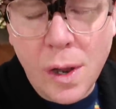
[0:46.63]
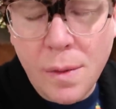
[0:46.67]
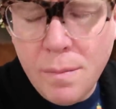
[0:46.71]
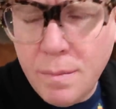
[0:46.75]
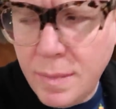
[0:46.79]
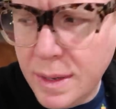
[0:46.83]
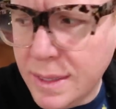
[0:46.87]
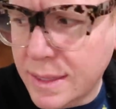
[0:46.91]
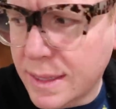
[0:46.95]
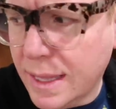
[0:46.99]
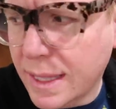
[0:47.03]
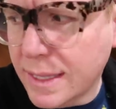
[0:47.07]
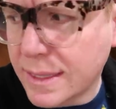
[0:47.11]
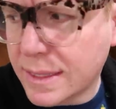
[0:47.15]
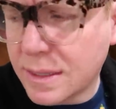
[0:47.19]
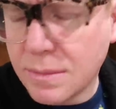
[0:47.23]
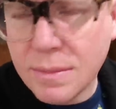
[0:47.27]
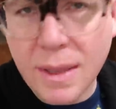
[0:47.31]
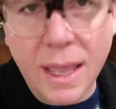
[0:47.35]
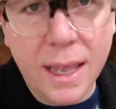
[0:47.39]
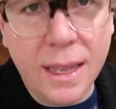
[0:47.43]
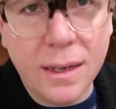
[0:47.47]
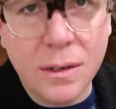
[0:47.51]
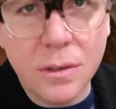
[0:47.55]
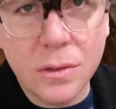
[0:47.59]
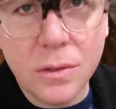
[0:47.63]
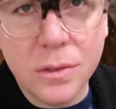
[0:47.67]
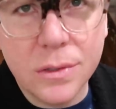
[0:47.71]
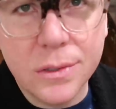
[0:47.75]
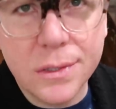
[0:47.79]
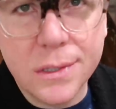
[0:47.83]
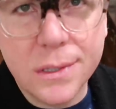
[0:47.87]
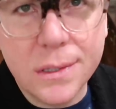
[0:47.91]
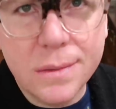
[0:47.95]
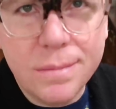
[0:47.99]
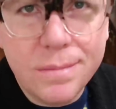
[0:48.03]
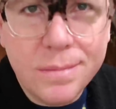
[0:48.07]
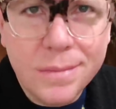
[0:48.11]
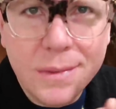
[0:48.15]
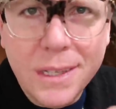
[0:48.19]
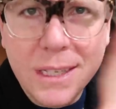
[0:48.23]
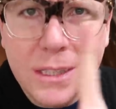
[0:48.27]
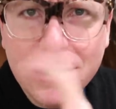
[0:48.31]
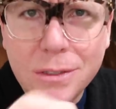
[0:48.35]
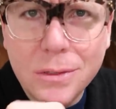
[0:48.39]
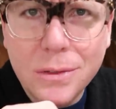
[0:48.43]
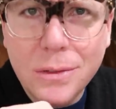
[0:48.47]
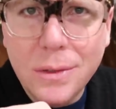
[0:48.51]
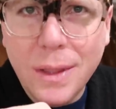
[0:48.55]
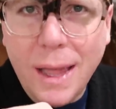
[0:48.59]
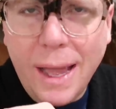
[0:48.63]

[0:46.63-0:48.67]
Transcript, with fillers: Might light some candles. Let's do